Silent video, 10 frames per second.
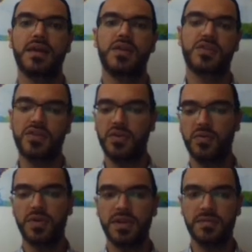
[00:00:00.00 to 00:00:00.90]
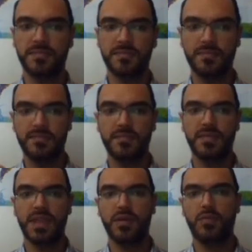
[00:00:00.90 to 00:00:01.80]
So uh,
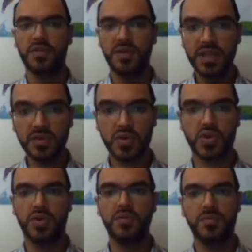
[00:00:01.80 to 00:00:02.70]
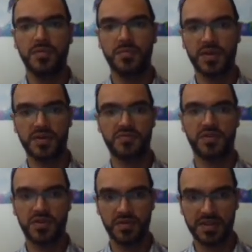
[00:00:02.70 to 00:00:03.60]
what we need to show, because
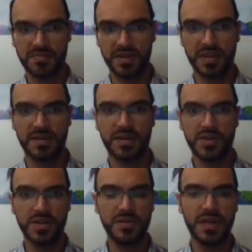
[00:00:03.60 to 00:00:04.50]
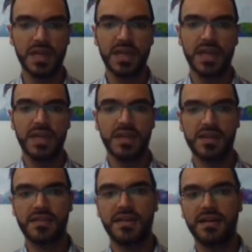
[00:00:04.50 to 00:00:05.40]
we're doing this by induction,
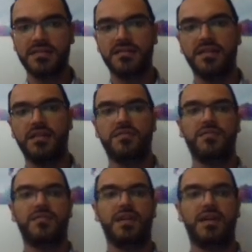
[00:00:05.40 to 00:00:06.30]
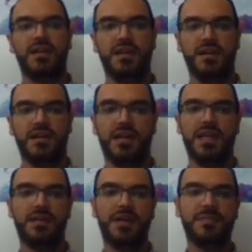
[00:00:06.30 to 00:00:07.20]
is that if
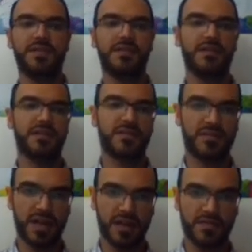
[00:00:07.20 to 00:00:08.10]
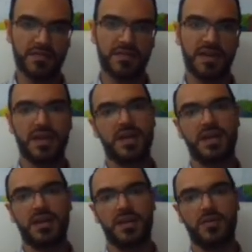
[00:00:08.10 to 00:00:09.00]
in a bipartite graph
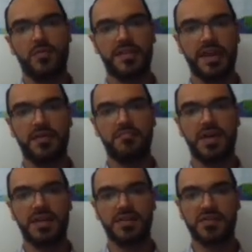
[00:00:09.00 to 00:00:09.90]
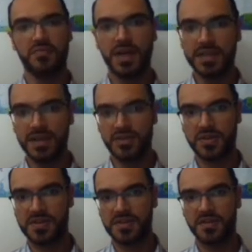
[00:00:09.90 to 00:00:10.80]
with m minus 1
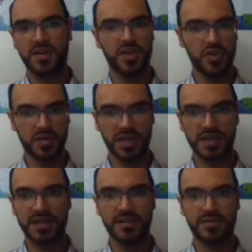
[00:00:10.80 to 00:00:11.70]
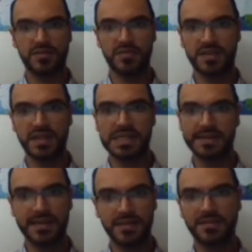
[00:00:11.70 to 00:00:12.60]
edges, you can color it with
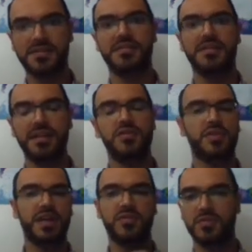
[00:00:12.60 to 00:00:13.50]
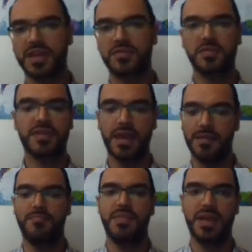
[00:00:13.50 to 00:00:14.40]
delta colors, then you can do that with
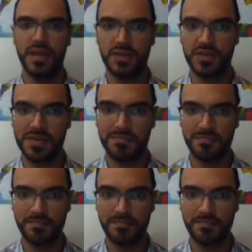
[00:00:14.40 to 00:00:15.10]
M edges.